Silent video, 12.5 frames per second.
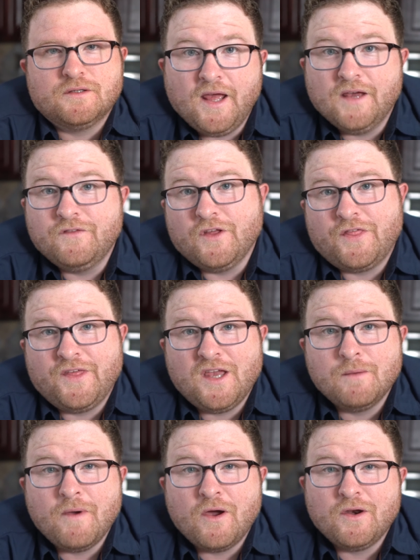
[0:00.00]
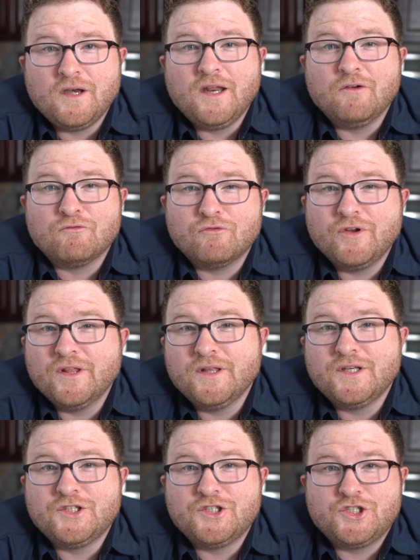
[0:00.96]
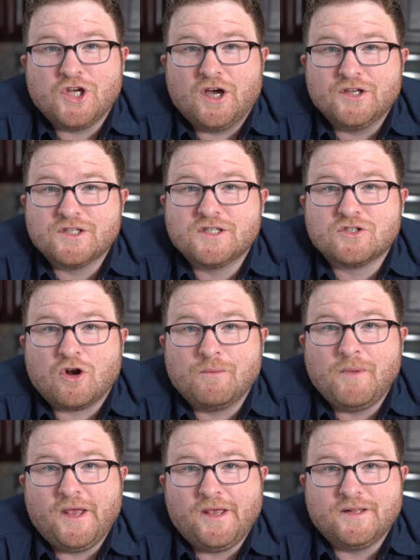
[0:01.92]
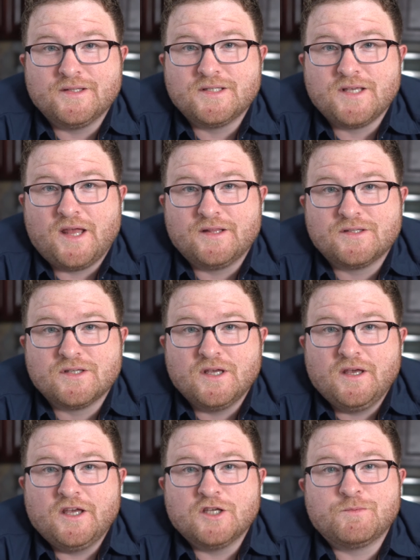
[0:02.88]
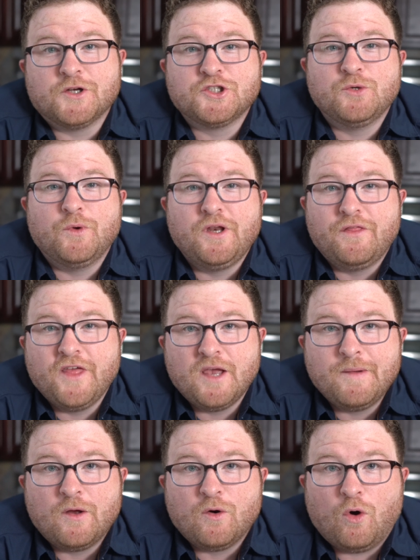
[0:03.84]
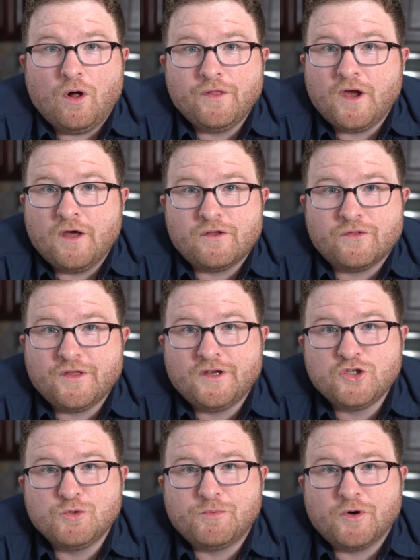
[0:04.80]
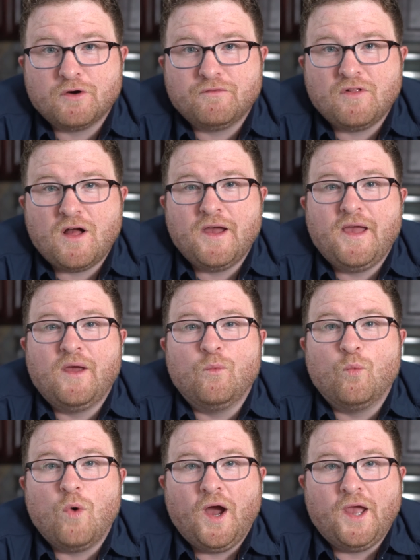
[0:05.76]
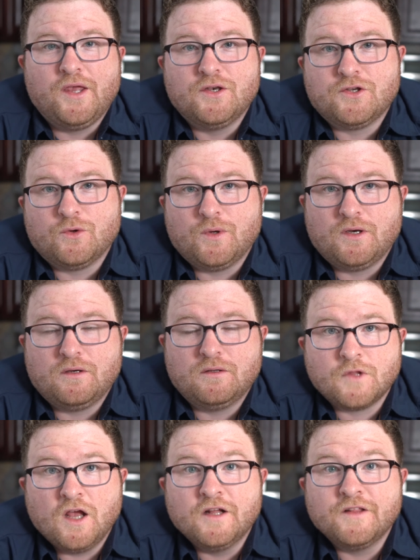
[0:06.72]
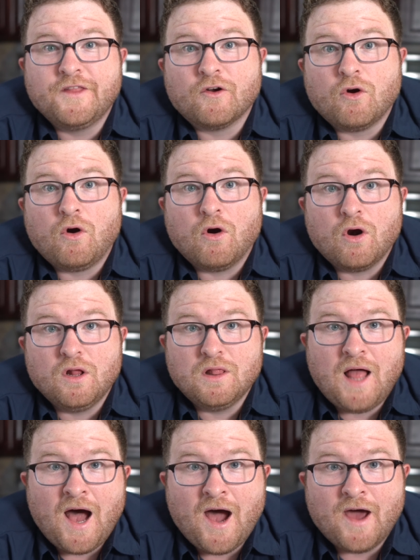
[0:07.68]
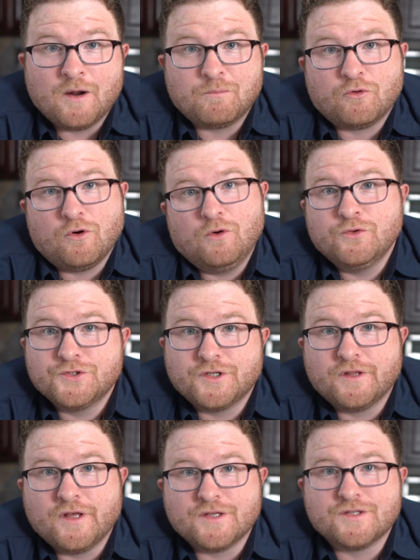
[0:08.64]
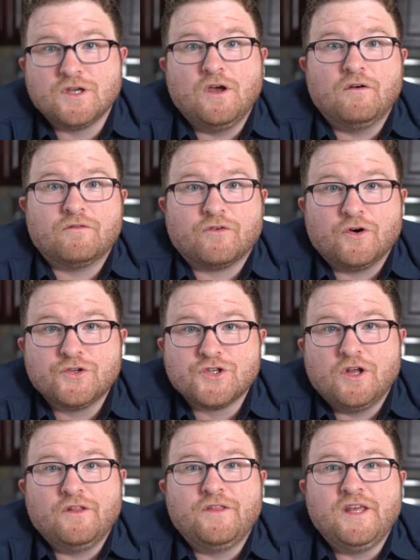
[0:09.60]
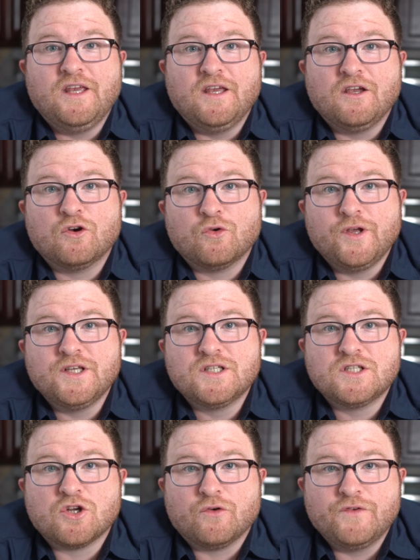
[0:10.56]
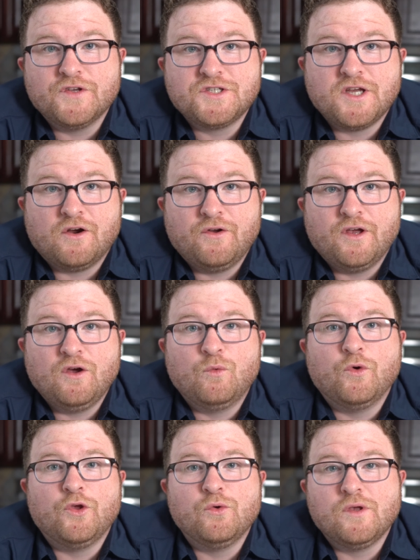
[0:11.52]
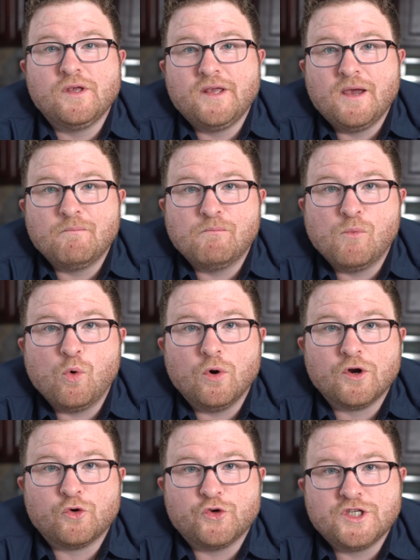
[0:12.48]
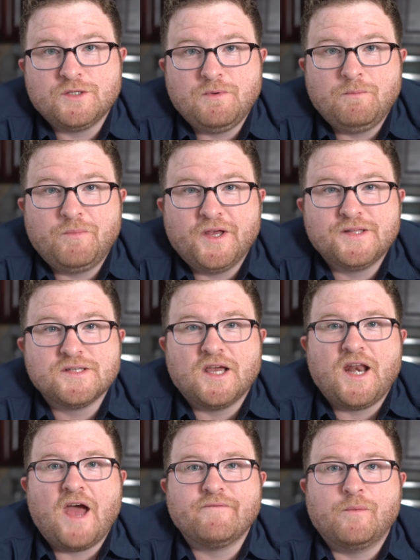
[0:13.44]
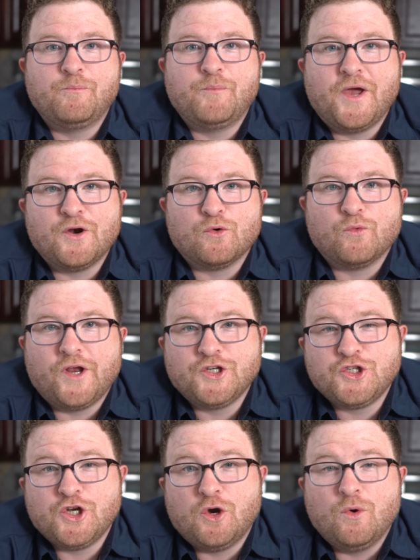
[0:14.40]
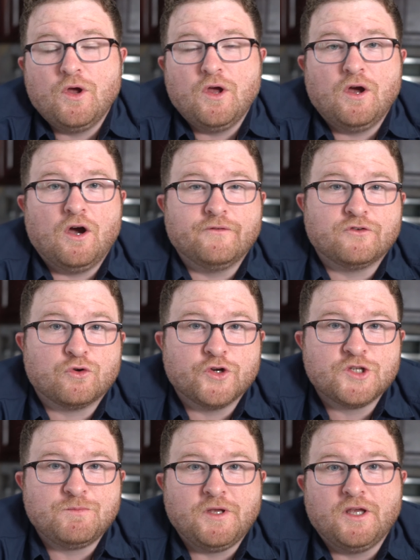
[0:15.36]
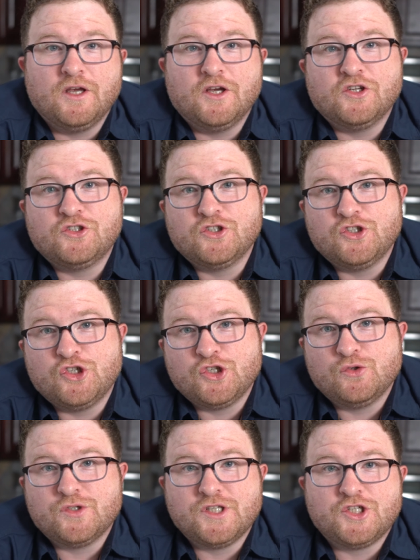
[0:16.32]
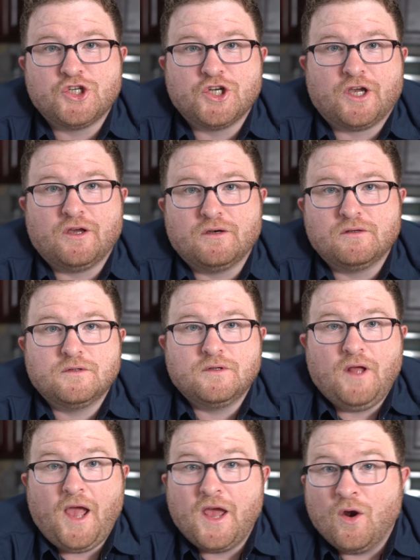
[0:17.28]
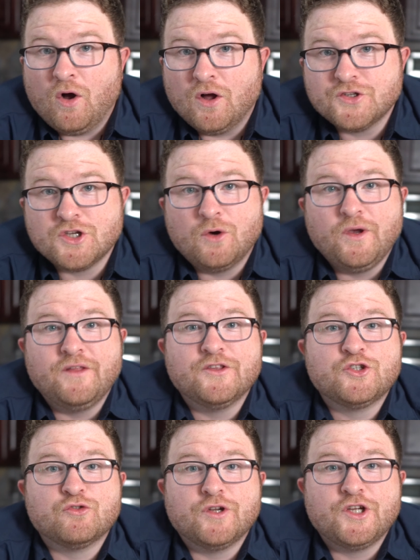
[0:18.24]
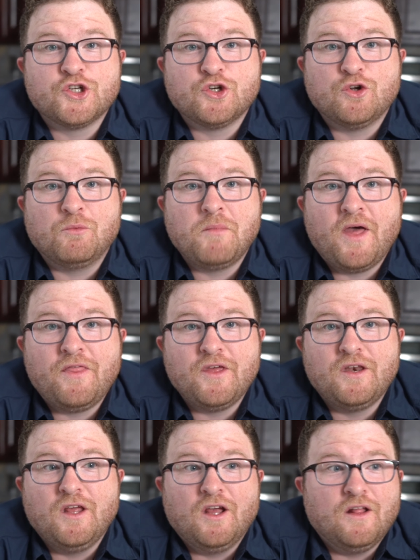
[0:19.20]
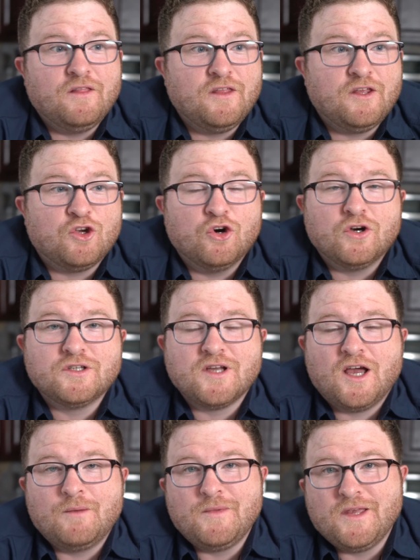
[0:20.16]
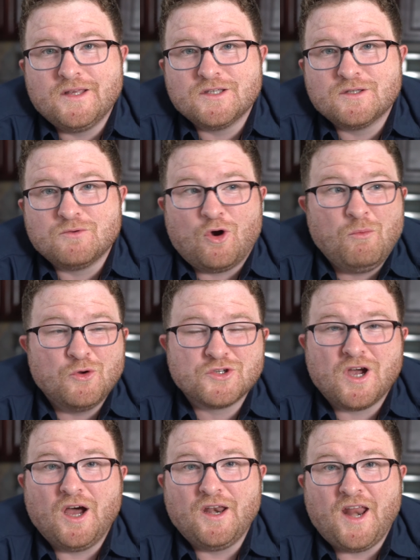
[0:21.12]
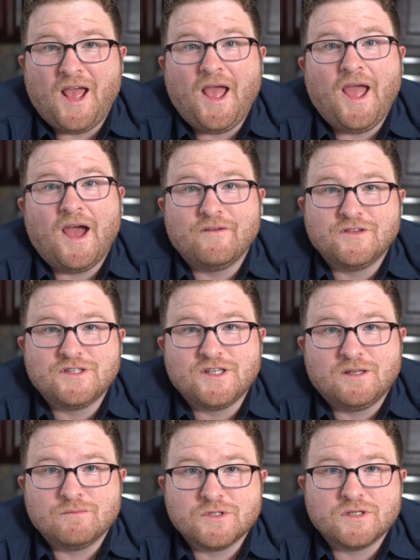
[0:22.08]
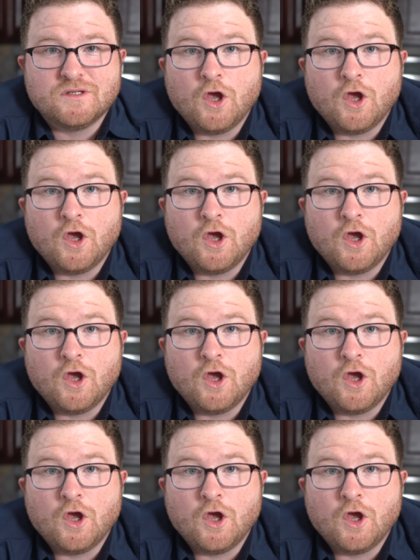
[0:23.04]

If you think about it, it really does start making sense, especially when you think about all the other things you butterfly and why you do it. There are a lot of pros to this. First, the increased surface area where you can get more crispy bits and have a better ratio of crispy to juicy chicken. And also, in the traditional method, the cook time is almost cut in half, it seems.